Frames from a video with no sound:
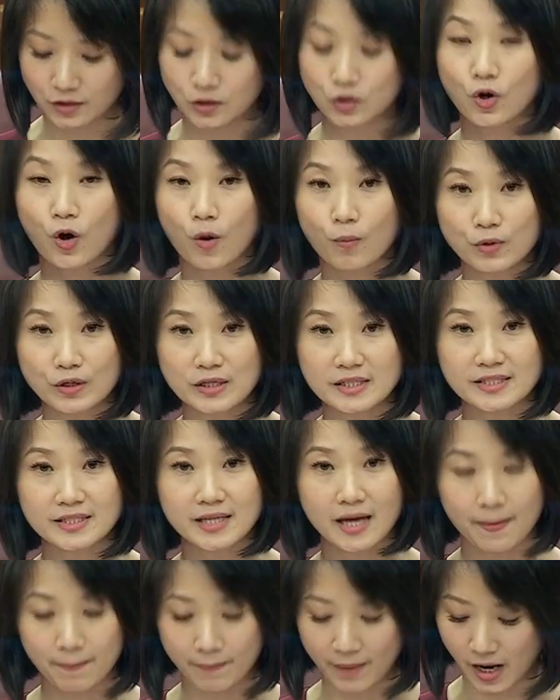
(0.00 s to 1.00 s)
the
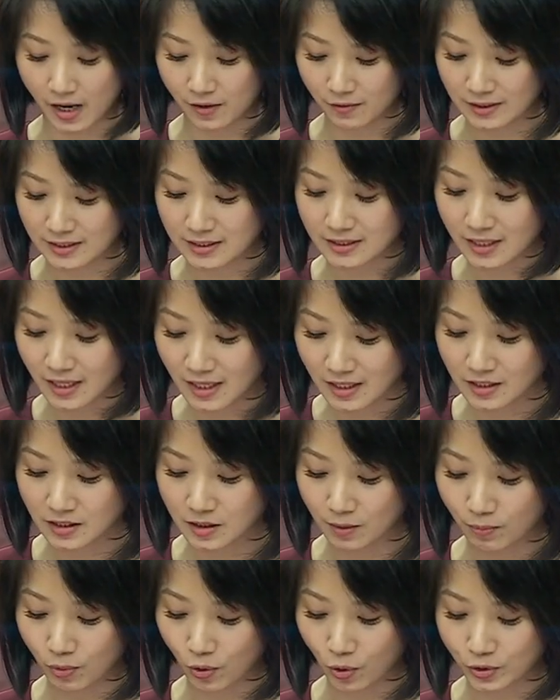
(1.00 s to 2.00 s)
community and parents in
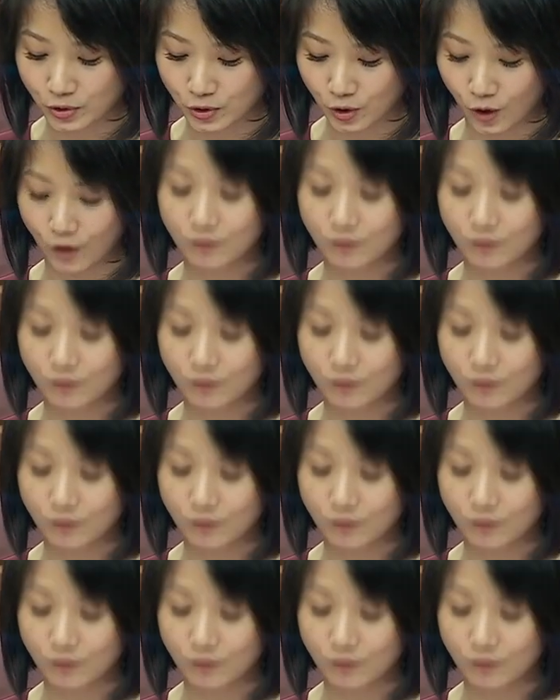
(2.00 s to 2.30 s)
support